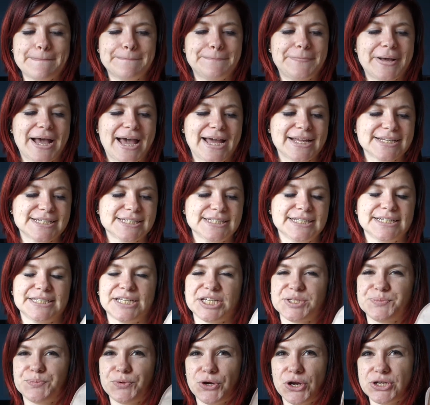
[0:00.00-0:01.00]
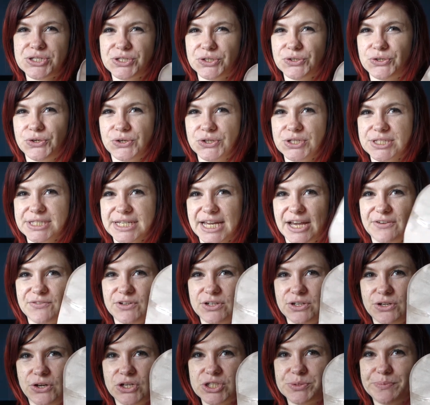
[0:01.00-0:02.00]
But actually, there's pros and cons to
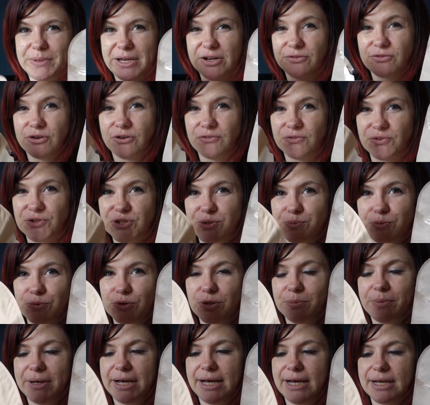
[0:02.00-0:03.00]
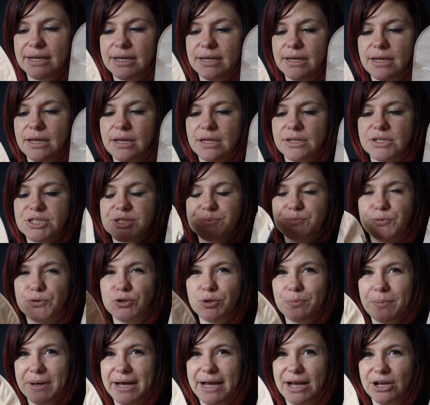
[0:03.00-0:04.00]
having a large bag rather than a smaller bag.
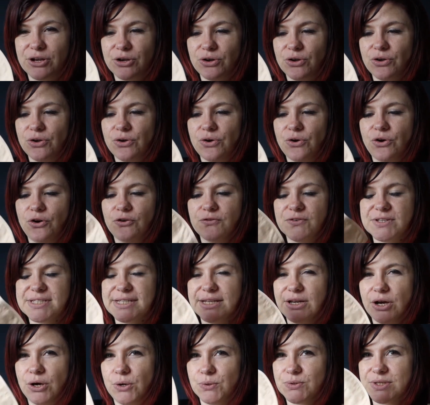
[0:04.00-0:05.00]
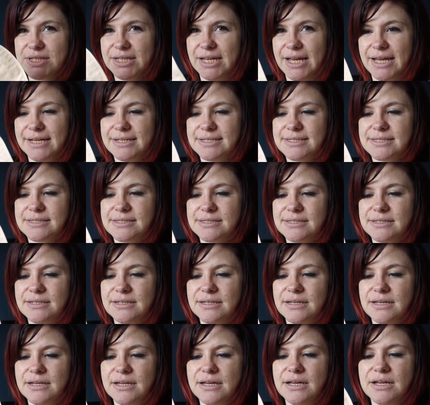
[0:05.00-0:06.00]
Smaller bag obviously holds less.
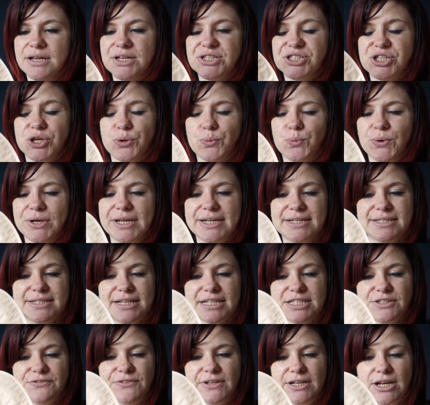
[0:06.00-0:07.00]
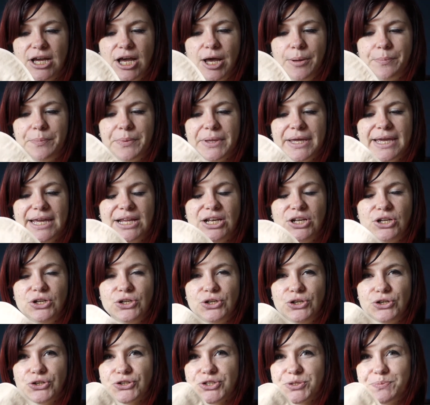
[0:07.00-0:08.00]
So when it does fill up, it
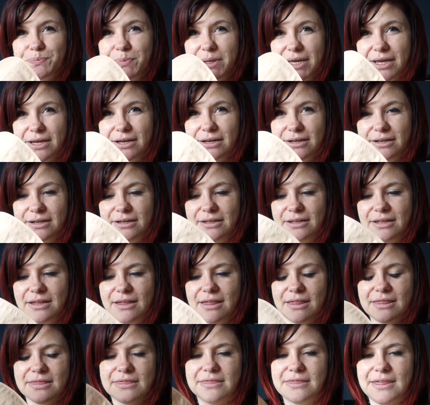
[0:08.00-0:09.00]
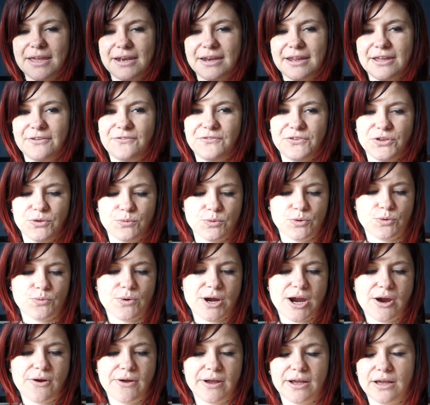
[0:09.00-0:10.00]
looks bigger than if you were
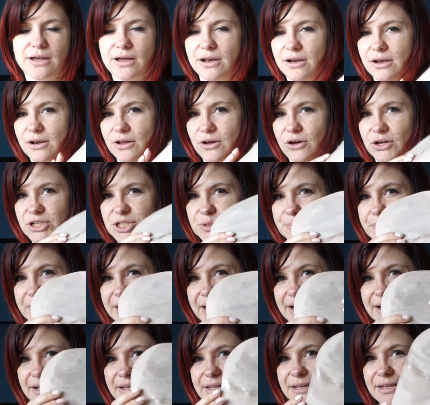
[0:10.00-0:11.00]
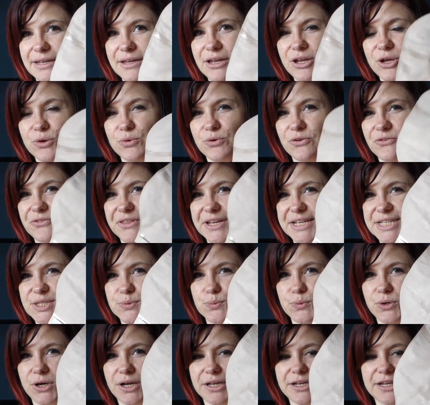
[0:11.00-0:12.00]
wearing a larger bag. With
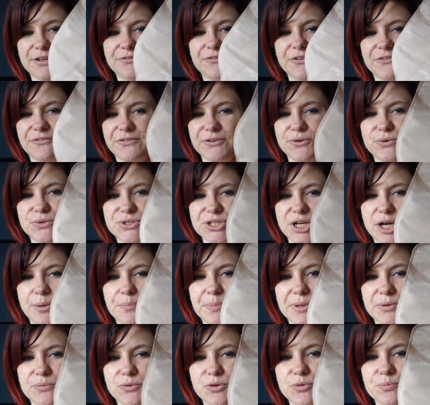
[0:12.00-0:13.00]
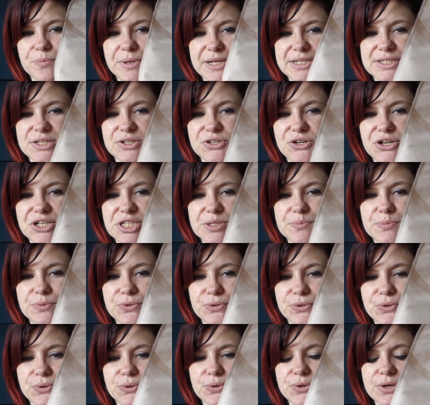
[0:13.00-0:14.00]
this one, if it filled up, it wouldn't be so
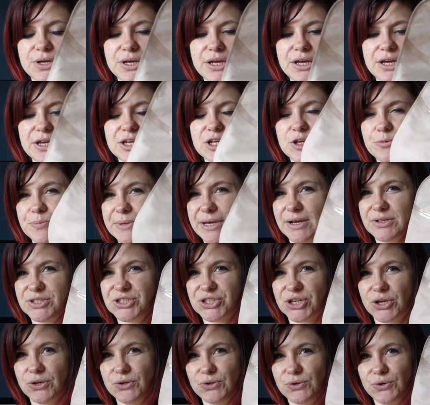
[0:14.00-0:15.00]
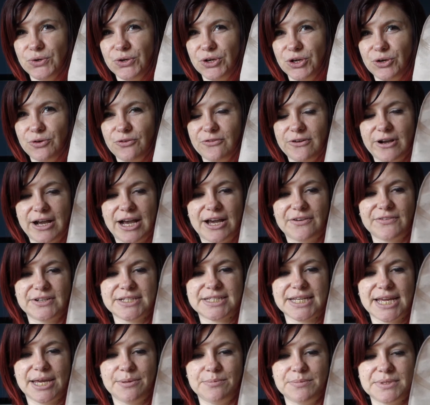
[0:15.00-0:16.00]
noticeable. You'd be able to go longer without having
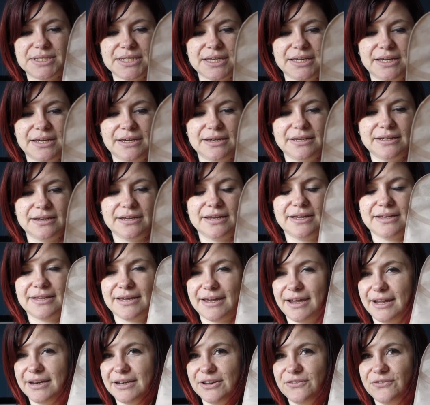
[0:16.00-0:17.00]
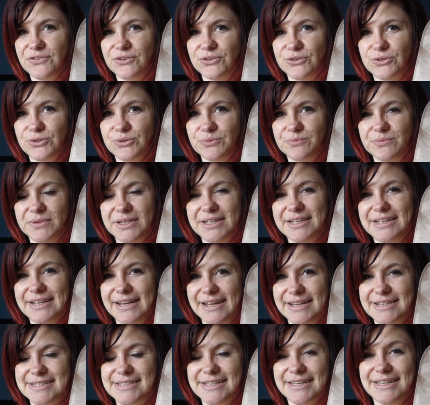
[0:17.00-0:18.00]
to empty it. Again, if you're
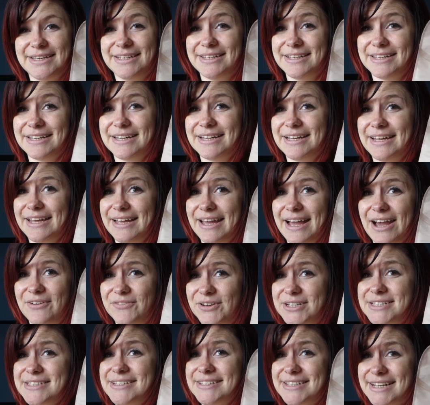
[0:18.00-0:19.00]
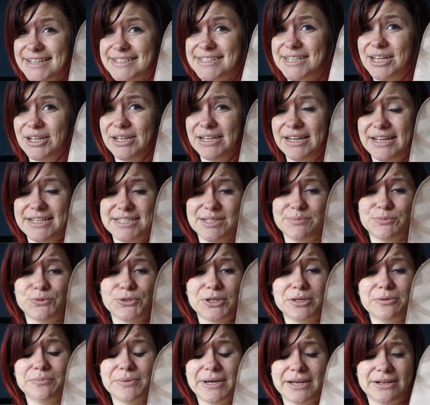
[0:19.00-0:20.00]
lazy, having a Saturday lazy
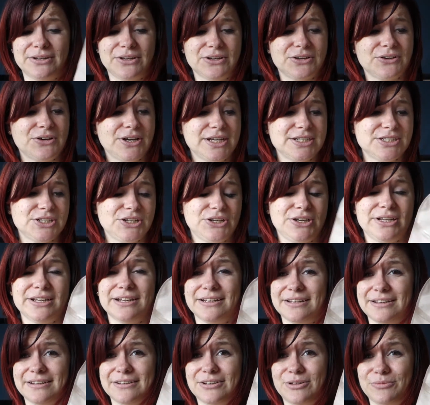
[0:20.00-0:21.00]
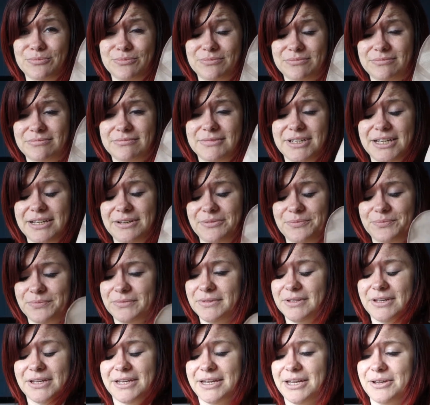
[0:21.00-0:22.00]
morning in bed like I do, and yeah,
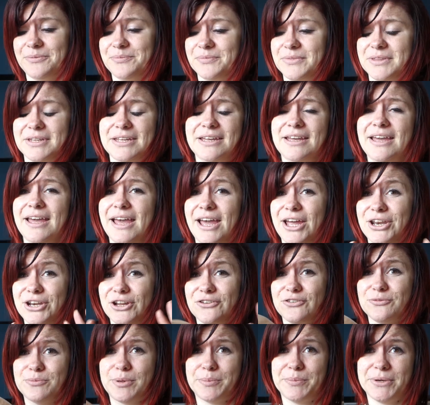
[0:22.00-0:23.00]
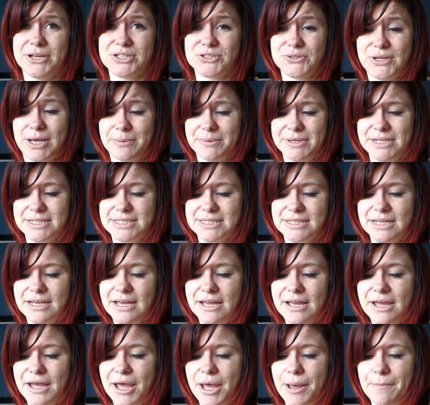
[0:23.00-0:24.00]
okay, enough of my personal habits.
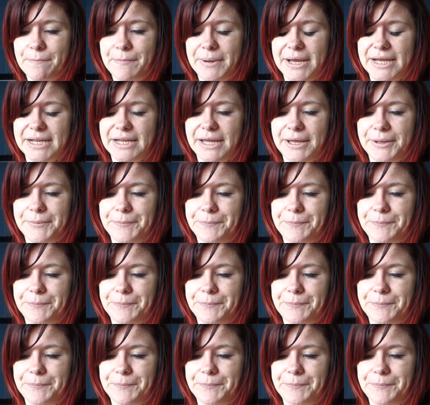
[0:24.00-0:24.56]
But